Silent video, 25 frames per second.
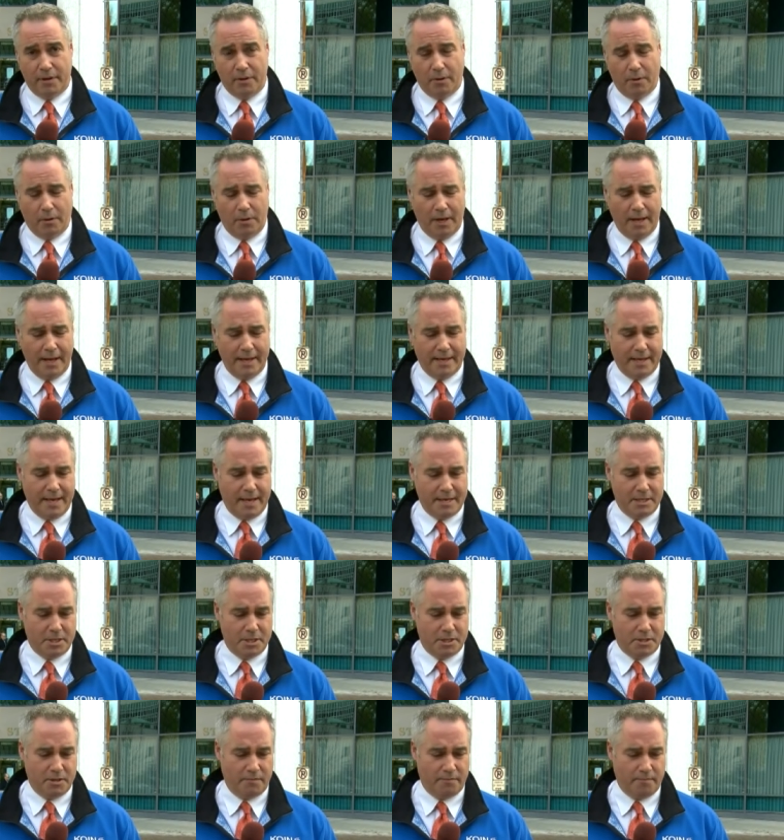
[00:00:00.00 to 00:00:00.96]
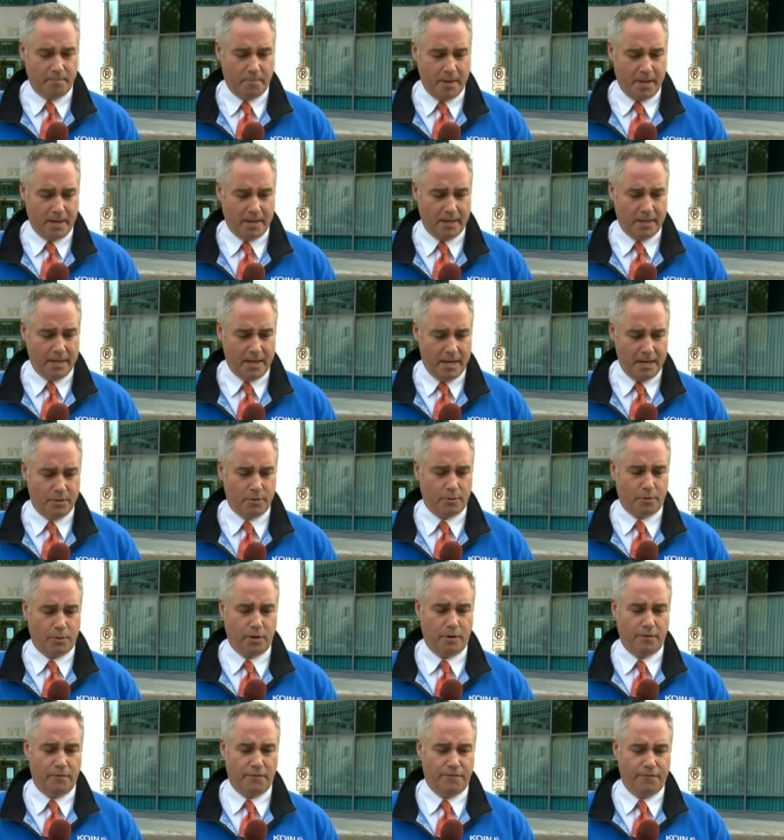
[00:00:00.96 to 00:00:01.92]
coli cases have been either
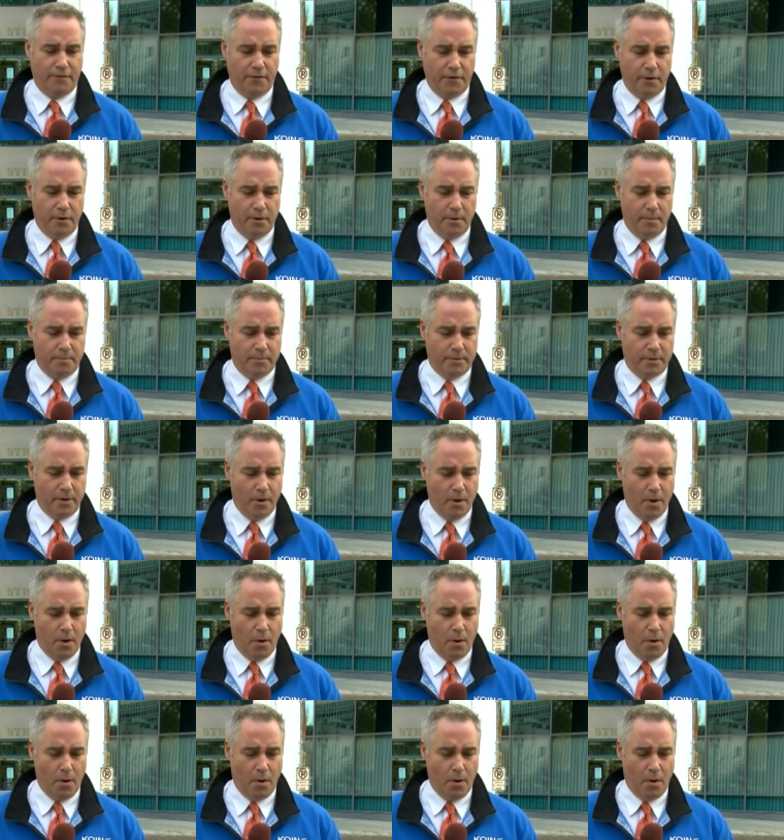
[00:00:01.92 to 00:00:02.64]
confirmed